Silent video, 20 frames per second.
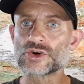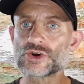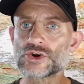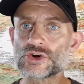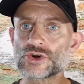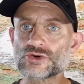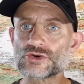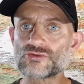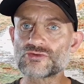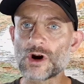
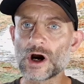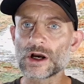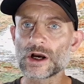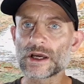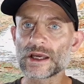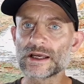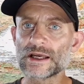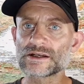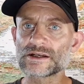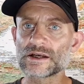drug
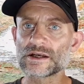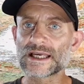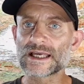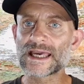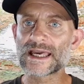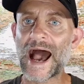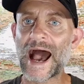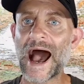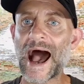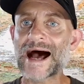is a
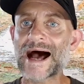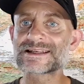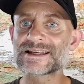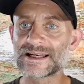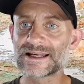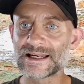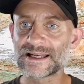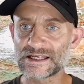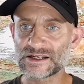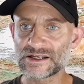
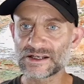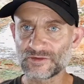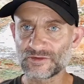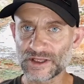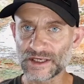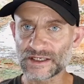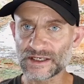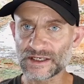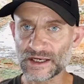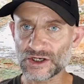catalyst for
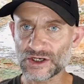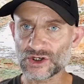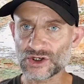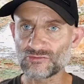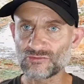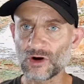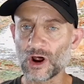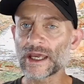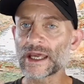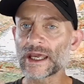the addiction,
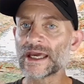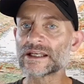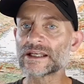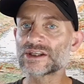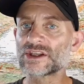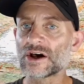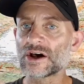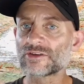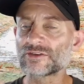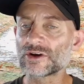right? It
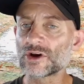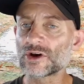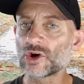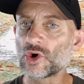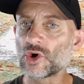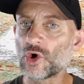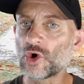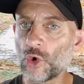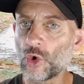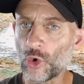doesn't
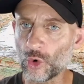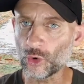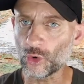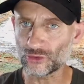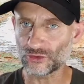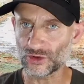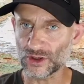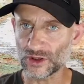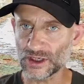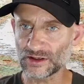
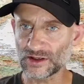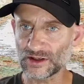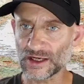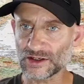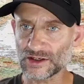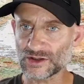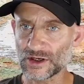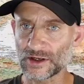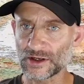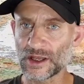cause the
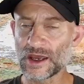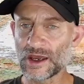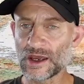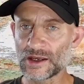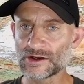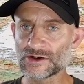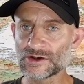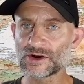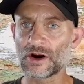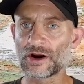
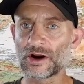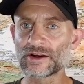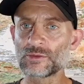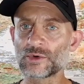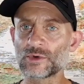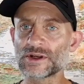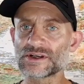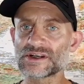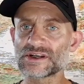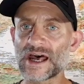addiction. Sorry, I didn't
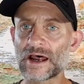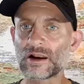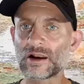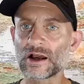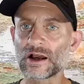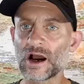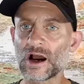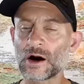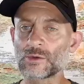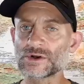want to sound
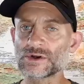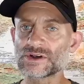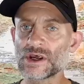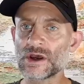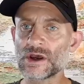like I was